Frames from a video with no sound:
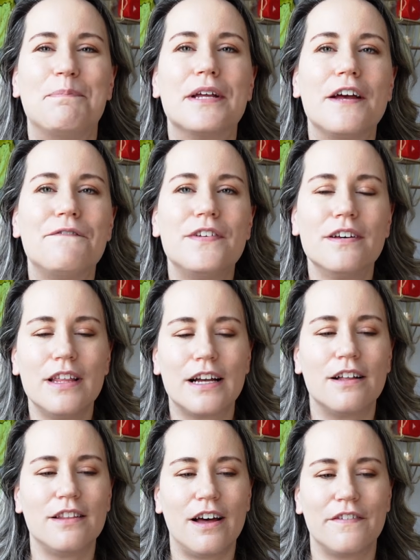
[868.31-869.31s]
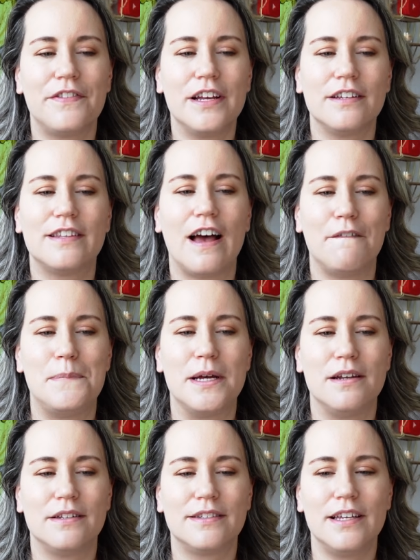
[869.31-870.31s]
but I feel like a lot of things have
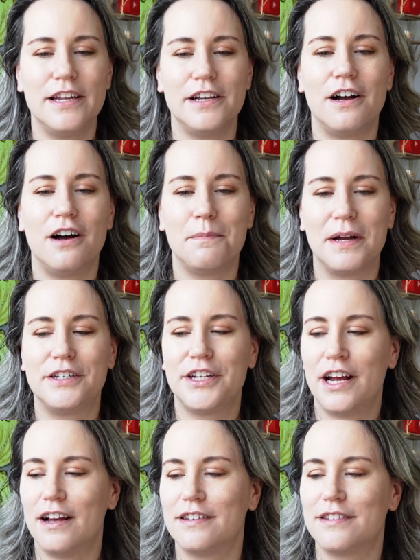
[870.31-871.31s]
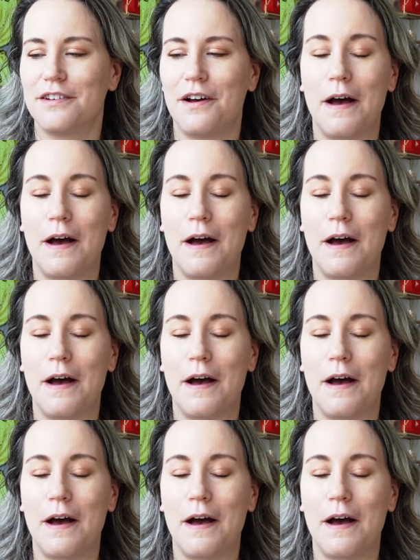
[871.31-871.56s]
been sitting on my chest